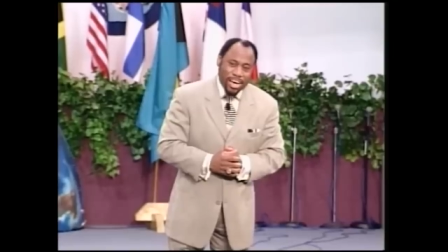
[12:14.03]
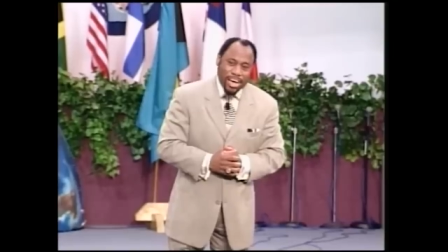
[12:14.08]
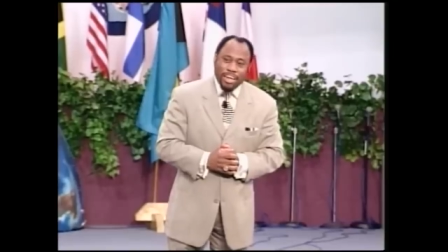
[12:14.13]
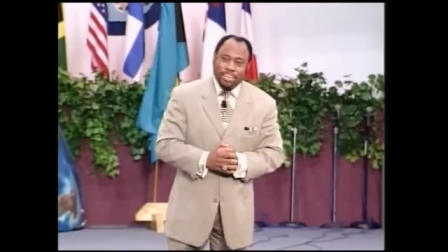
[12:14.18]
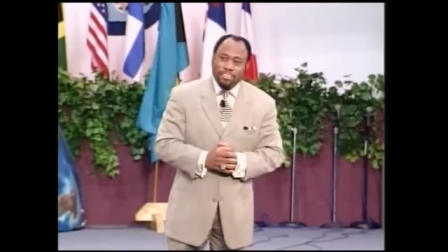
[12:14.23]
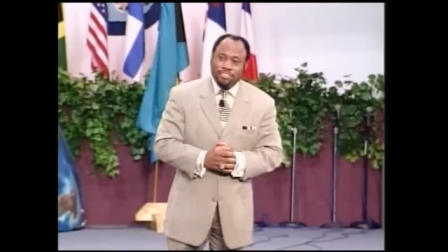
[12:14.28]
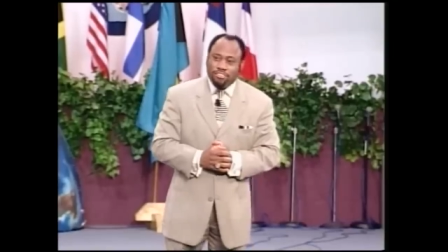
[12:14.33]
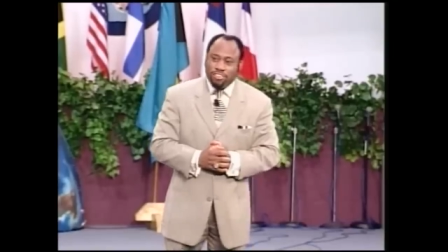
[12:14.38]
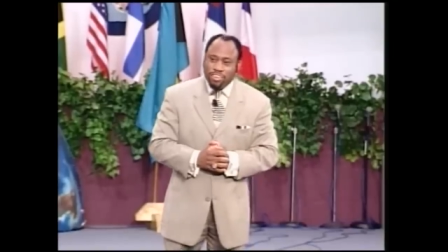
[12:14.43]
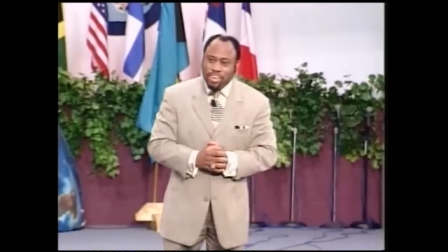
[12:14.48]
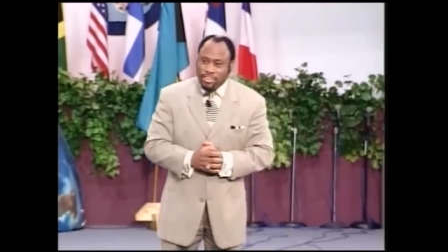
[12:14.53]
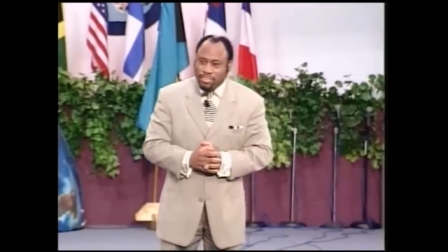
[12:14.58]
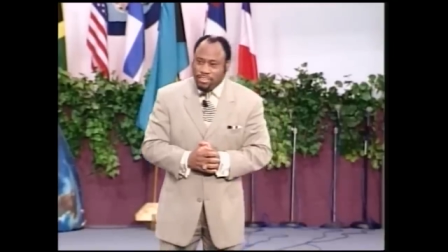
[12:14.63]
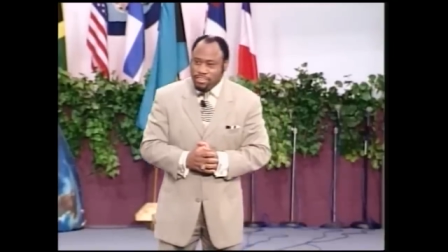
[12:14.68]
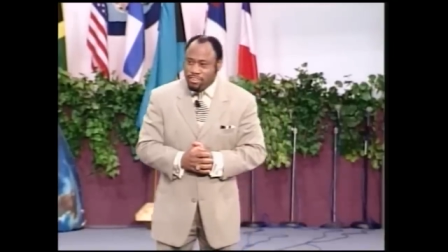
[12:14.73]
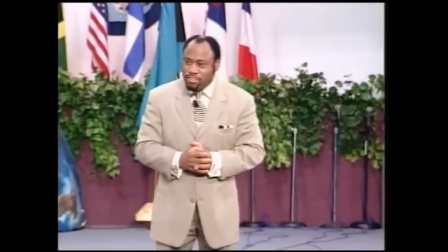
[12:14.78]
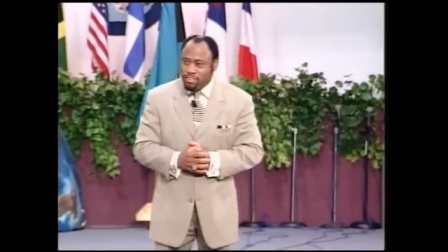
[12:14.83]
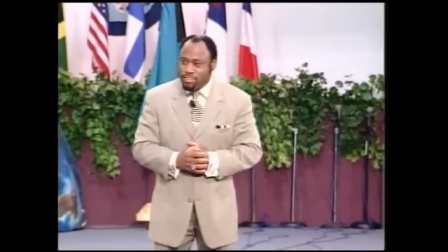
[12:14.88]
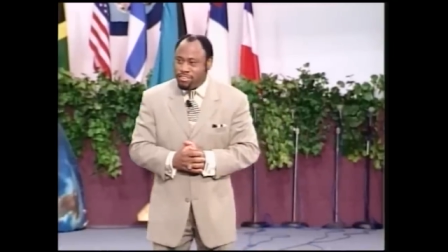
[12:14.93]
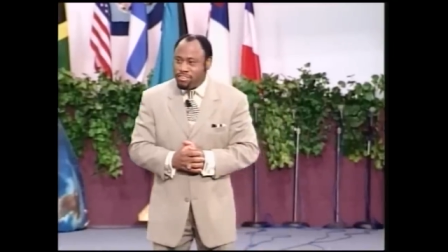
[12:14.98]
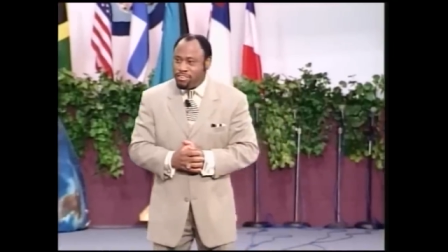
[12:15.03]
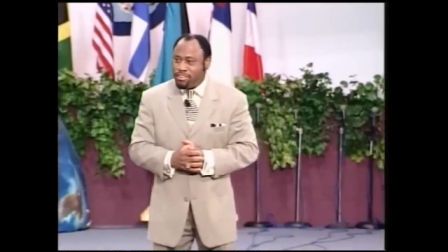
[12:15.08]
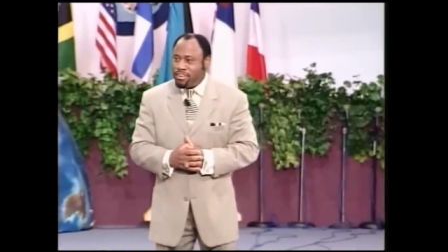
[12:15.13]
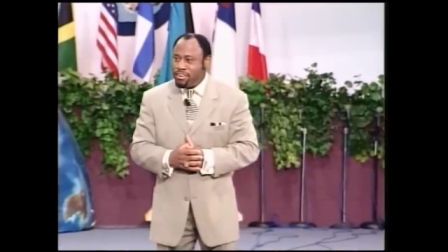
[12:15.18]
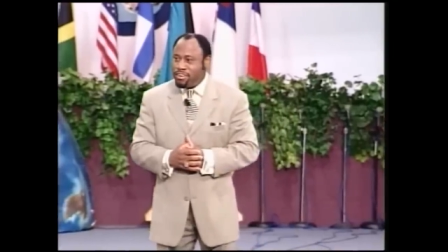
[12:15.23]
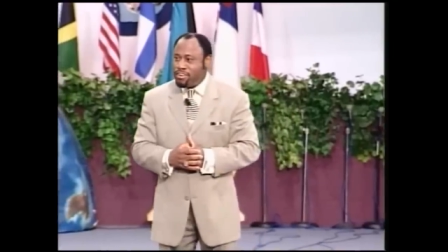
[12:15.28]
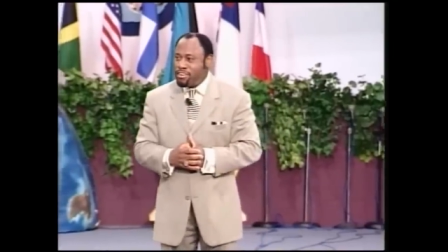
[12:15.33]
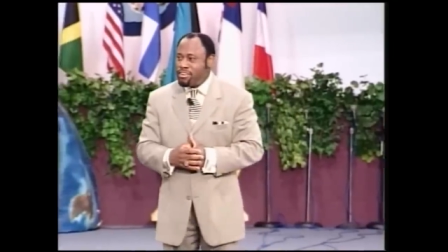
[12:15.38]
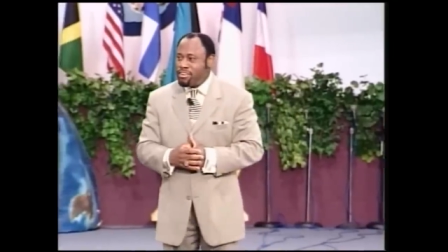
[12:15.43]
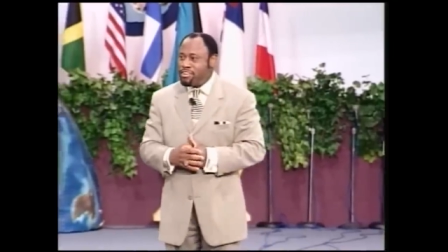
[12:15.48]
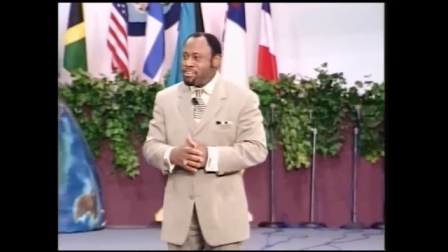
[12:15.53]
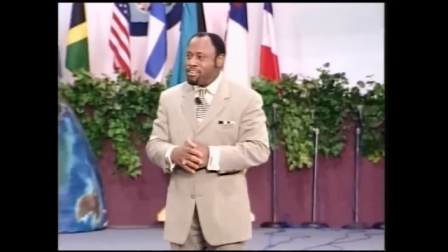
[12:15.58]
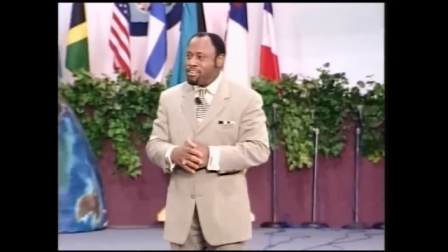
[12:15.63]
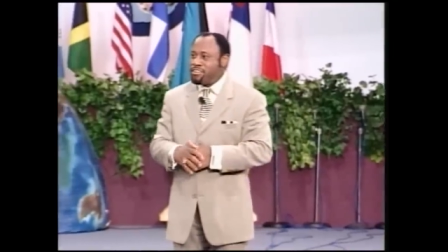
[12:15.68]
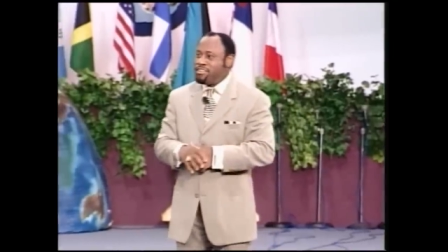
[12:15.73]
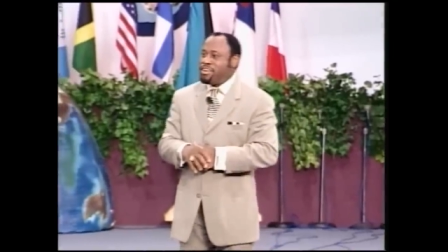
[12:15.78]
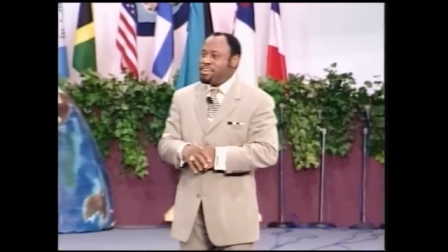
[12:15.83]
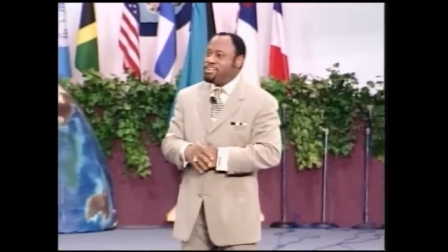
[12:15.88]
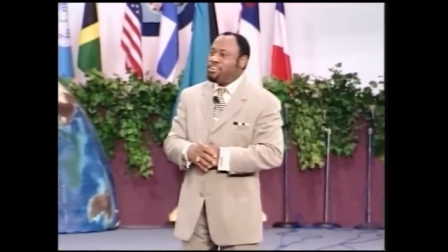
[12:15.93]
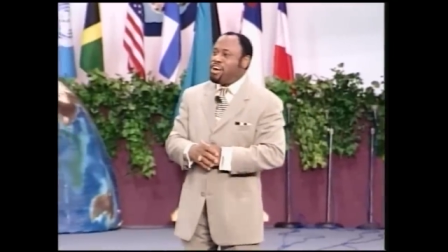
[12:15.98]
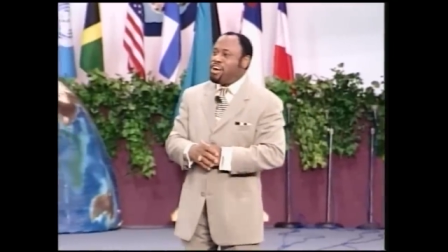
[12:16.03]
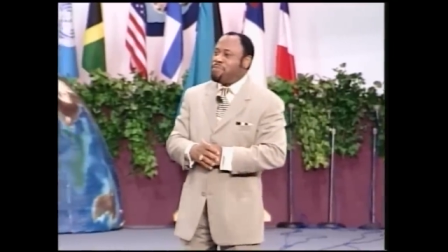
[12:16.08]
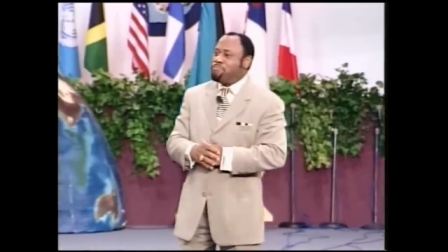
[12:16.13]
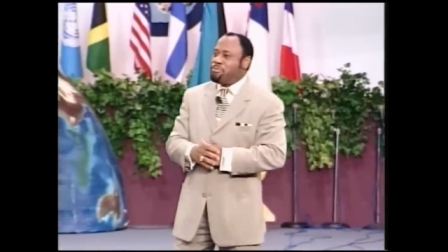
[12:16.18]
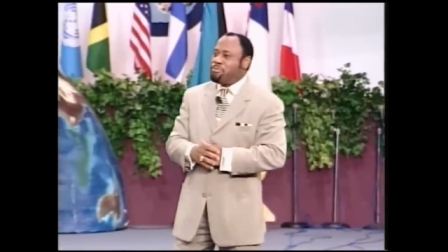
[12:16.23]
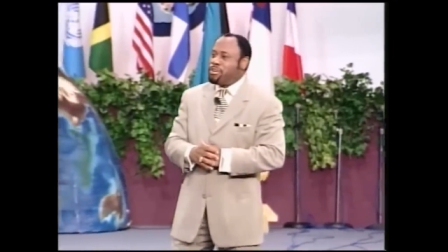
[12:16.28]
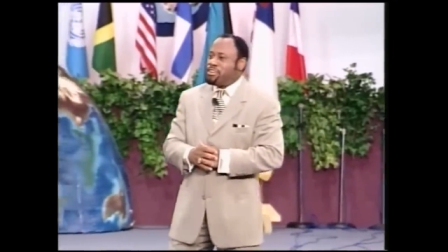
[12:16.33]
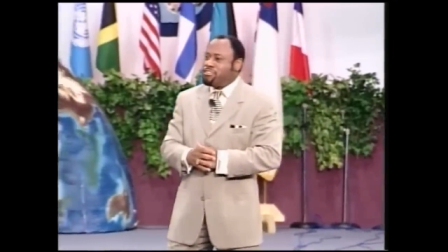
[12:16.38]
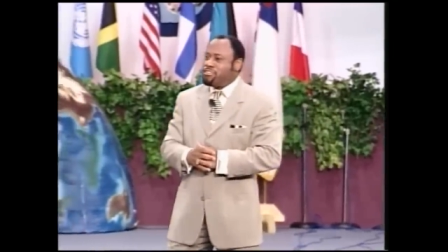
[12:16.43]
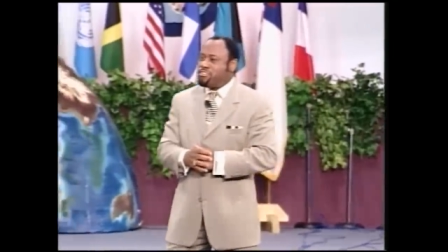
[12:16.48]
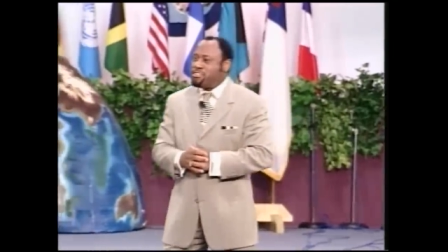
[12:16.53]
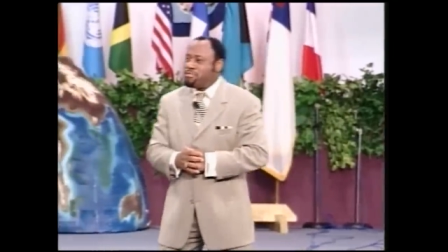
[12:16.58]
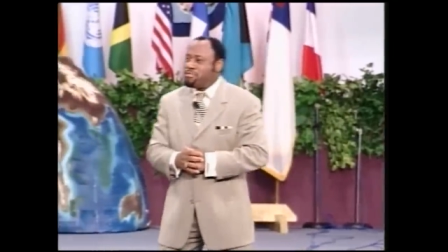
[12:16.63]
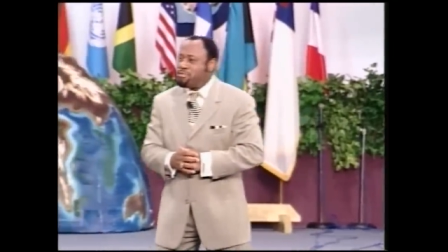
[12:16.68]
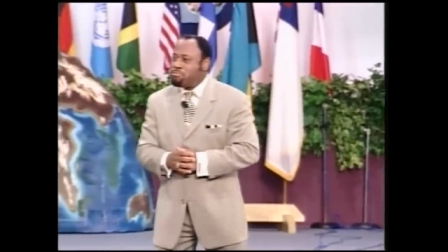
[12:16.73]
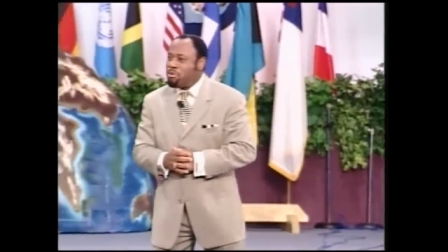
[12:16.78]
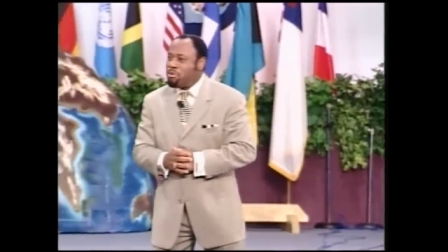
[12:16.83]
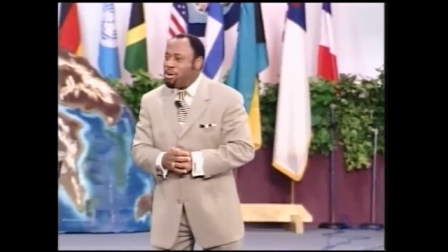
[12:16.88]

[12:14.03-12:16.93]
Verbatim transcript: And Jesus did not preach